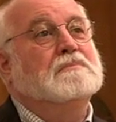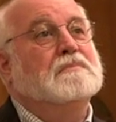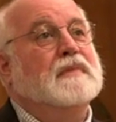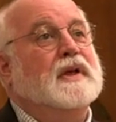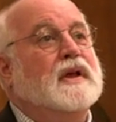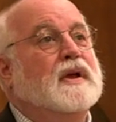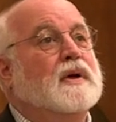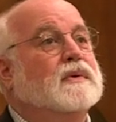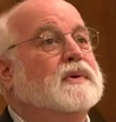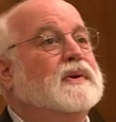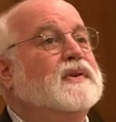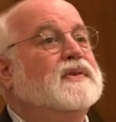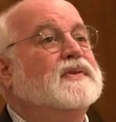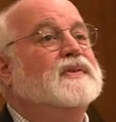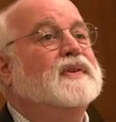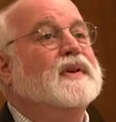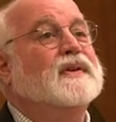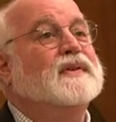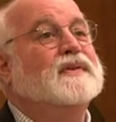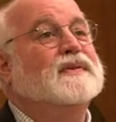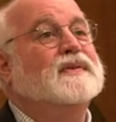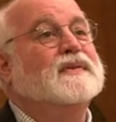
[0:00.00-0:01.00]
He only
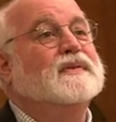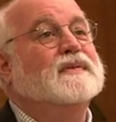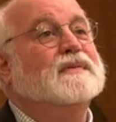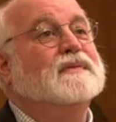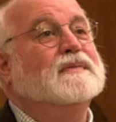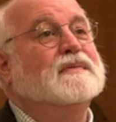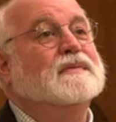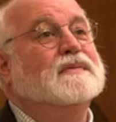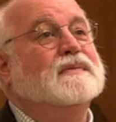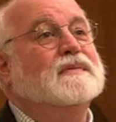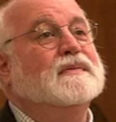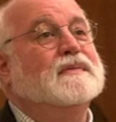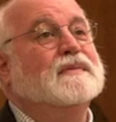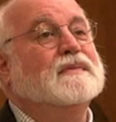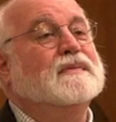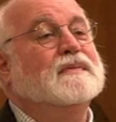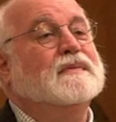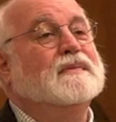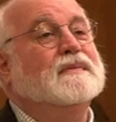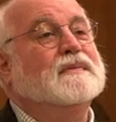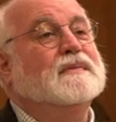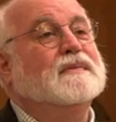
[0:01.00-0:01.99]
says,
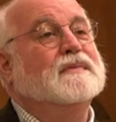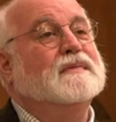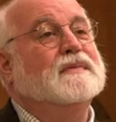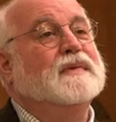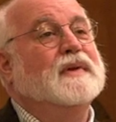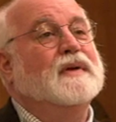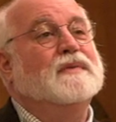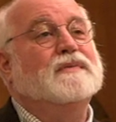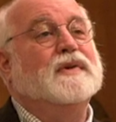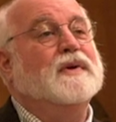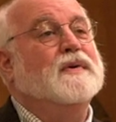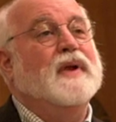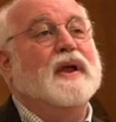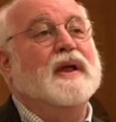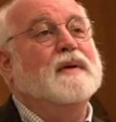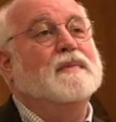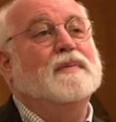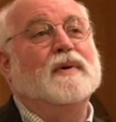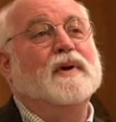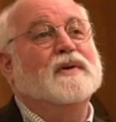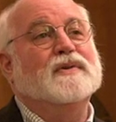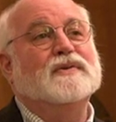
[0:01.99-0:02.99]
love your
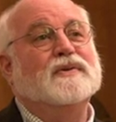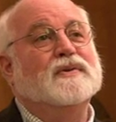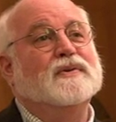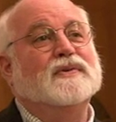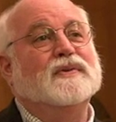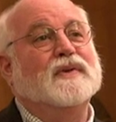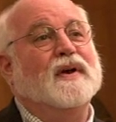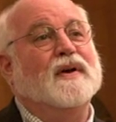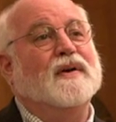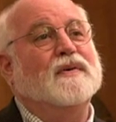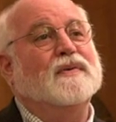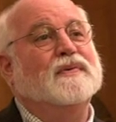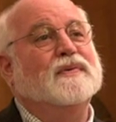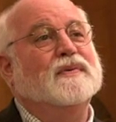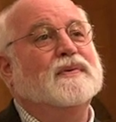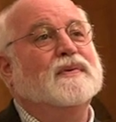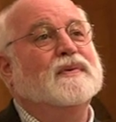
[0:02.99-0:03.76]
neighbor as yourself,